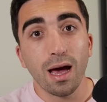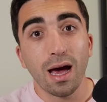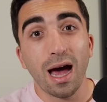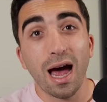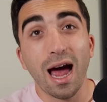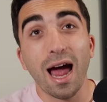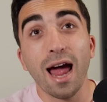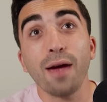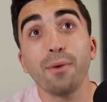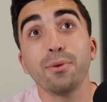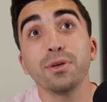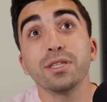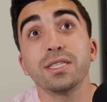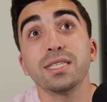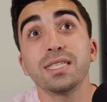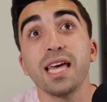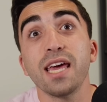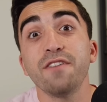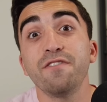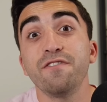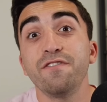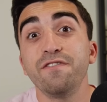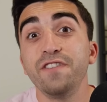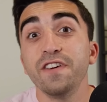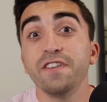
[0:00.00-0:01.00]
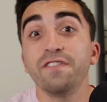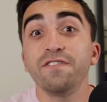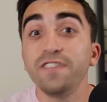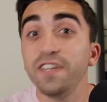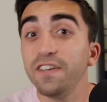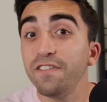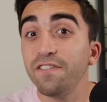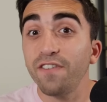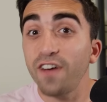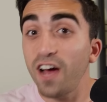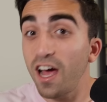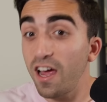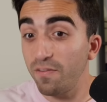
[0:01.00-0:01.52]
I would say
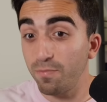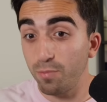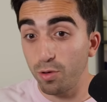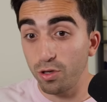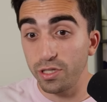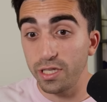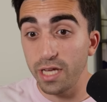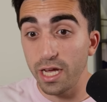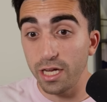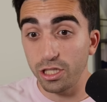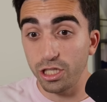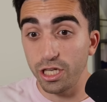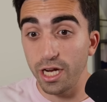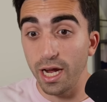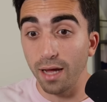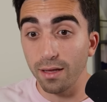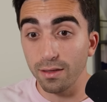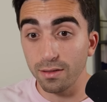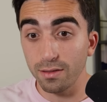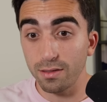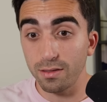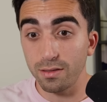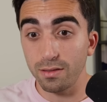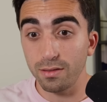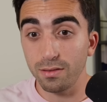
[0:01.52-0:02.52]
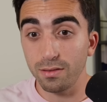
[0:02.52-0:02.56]
55% chance,